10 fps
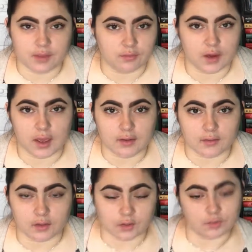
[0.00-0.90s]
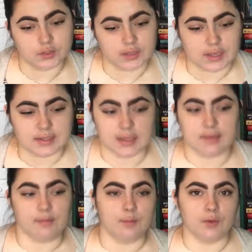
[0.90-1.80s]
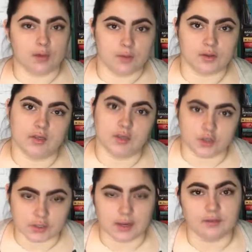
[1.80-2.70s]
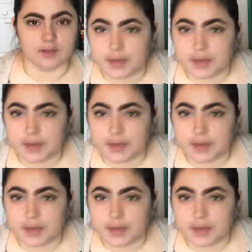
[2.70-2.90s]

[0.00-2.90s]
If not, you don't just get to keep the pretty books on your shelves.